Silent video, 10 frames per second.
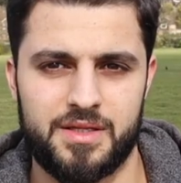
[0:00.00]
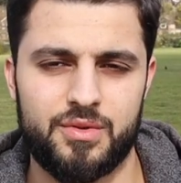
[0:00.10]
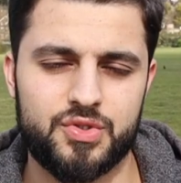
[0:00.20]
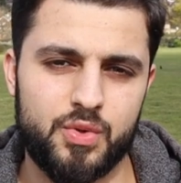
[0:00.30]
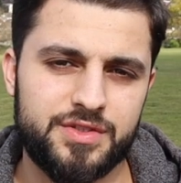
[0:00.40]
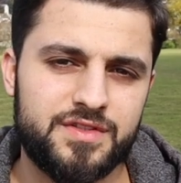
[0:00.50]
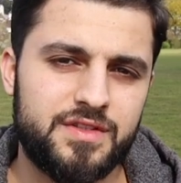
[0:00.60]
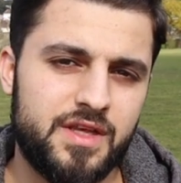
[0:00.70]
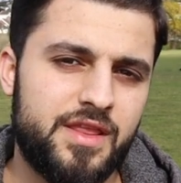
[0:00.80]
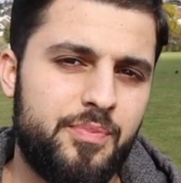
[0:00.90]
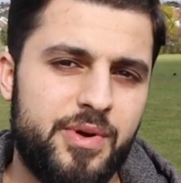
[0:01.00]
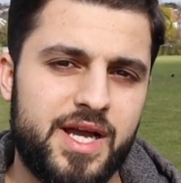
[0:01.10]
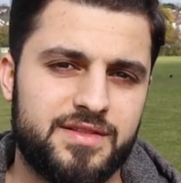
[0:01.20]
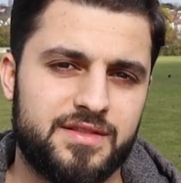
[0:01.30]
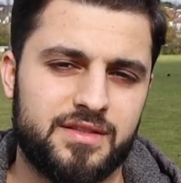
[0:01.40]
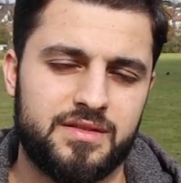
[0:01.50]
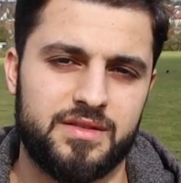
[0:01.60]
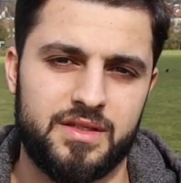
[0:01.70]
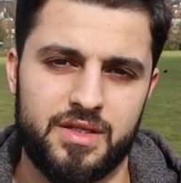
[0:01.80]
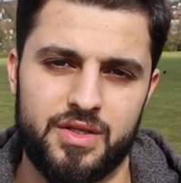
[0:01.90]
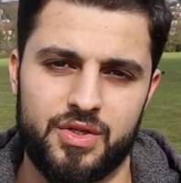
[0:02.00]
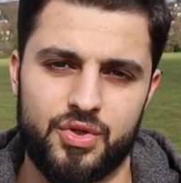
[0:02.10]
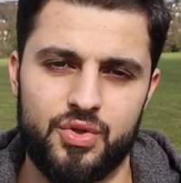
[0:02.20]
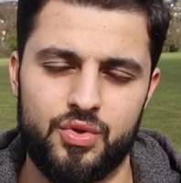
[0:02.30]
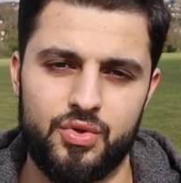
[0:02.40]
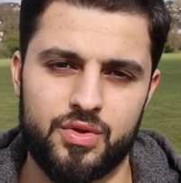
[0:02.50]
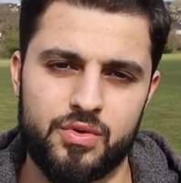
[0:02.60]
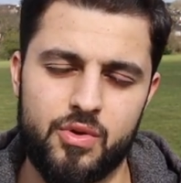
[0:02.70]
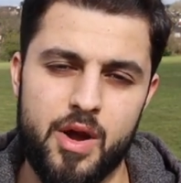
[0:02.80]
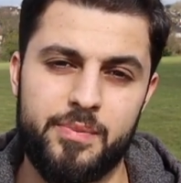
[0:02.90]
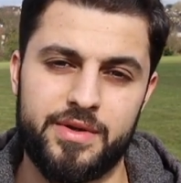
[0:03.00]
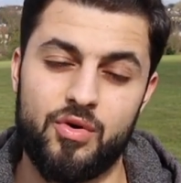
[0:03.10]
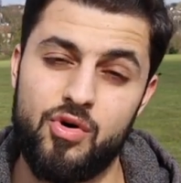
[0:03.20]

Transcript: There was once another person who grew up an